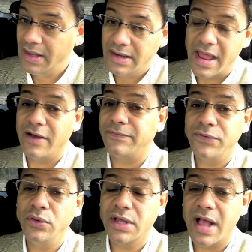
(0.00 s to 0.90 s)
Now,
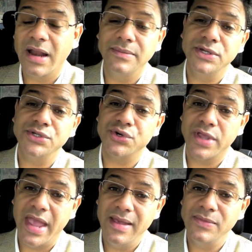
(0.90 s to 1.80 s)
fuel economy is your
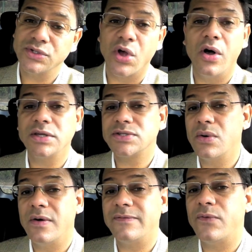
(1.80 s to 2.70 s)
game. There's
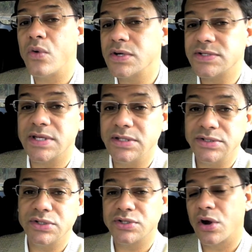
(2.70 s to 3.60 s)
also a
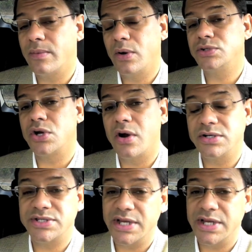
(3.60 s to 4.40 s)
4-cylinder turbocharged